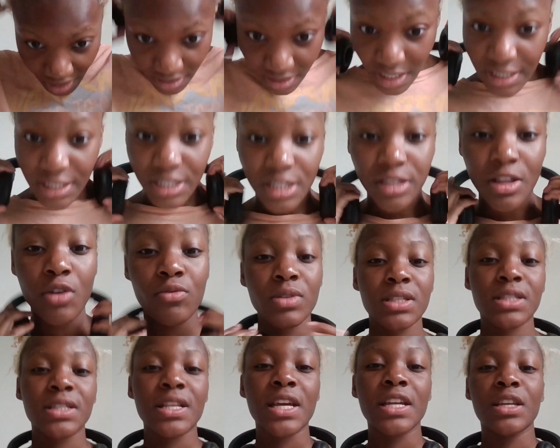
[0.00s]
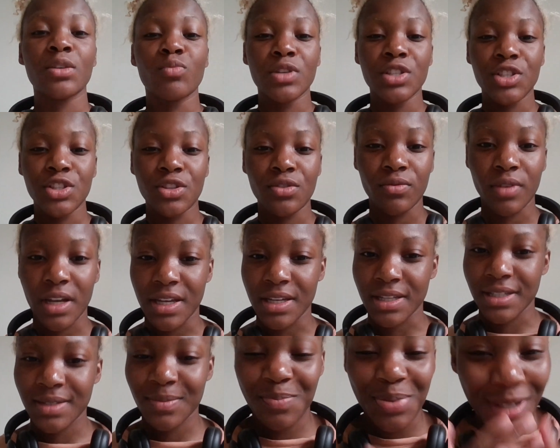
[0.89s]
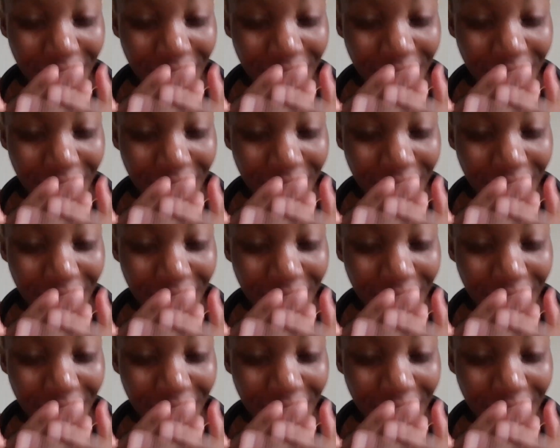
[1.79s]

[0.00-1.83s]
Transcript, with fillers: That slow and steady wins the race.